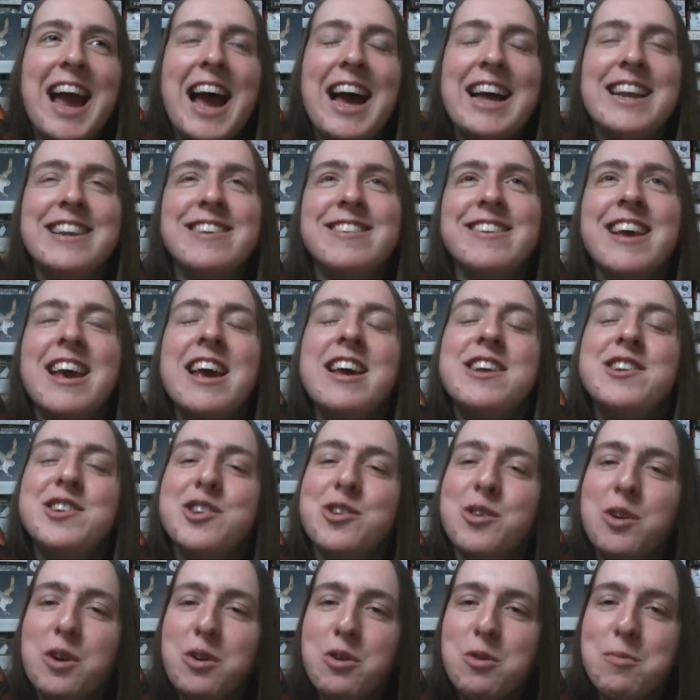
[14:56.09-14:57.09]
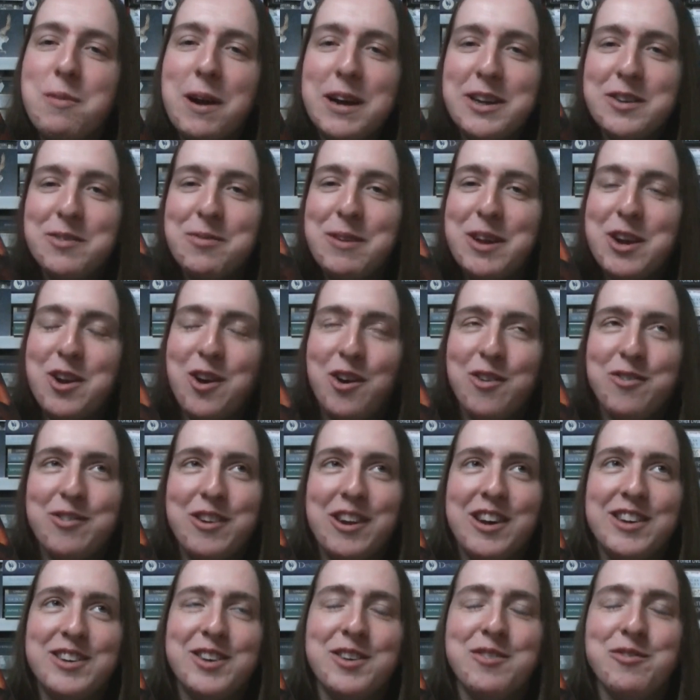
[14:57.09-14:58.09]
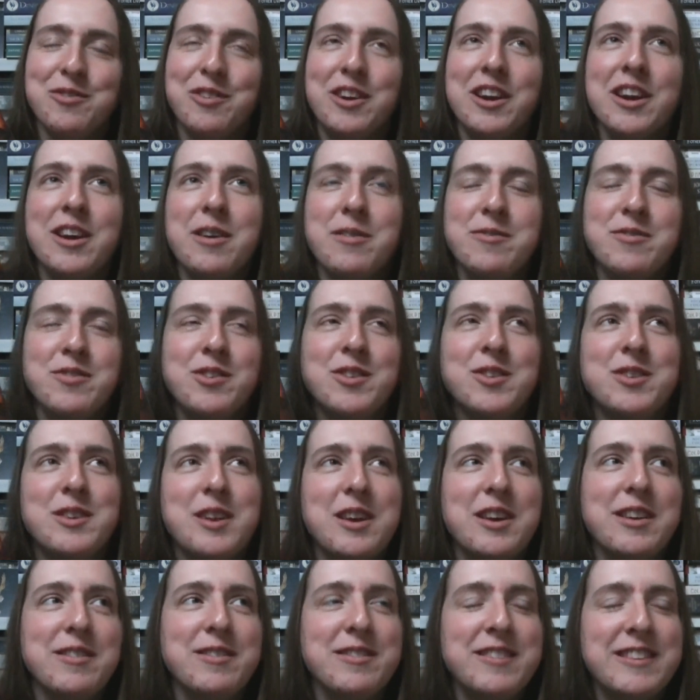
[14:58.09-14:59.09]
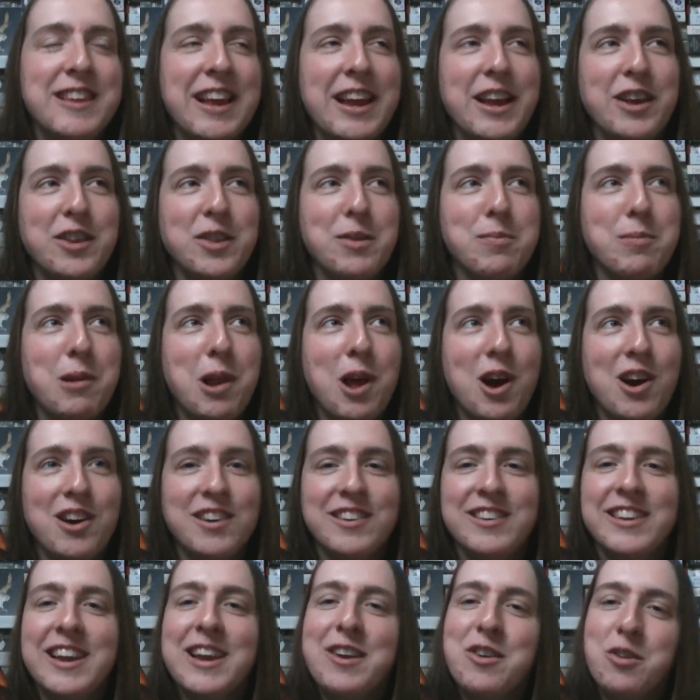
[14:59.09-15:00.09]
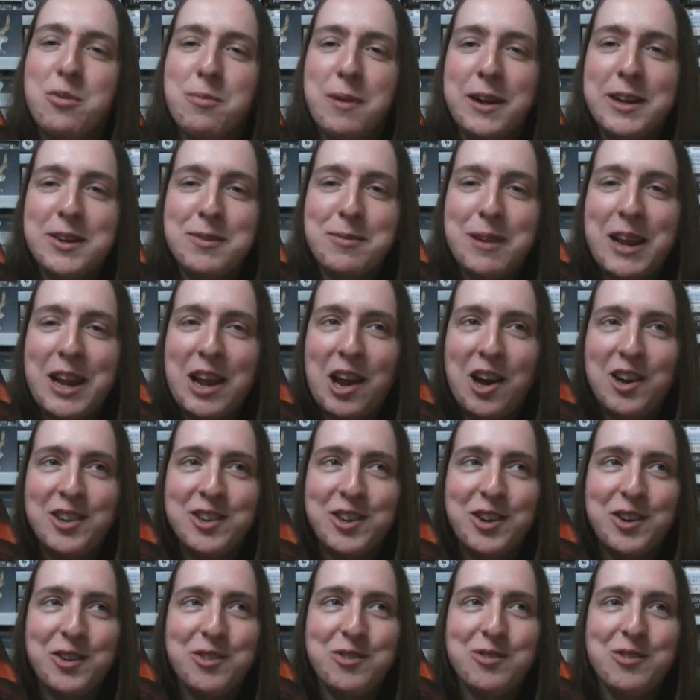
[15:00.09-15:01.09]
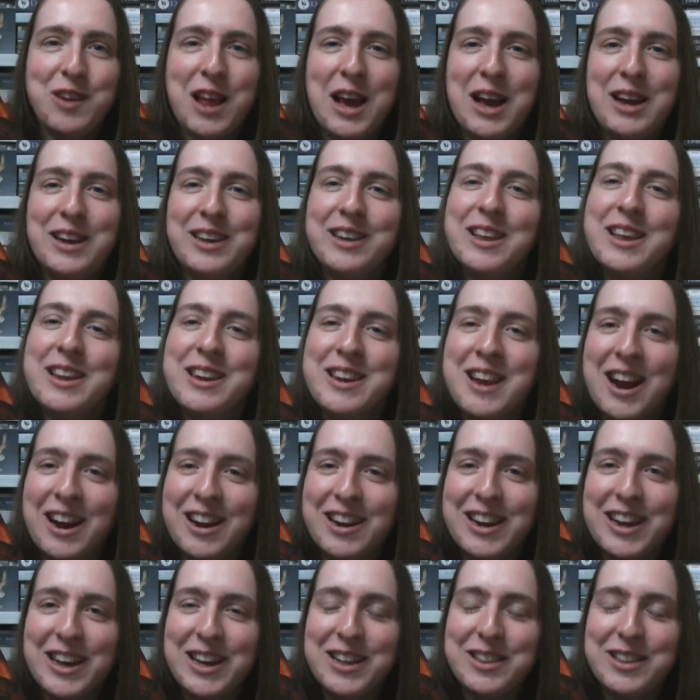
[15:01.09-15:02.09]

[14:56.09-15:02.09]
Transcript: And do you know what it reminded me an awful lot of, when just to stay on the plot, it reminded me a lot of like Narnia,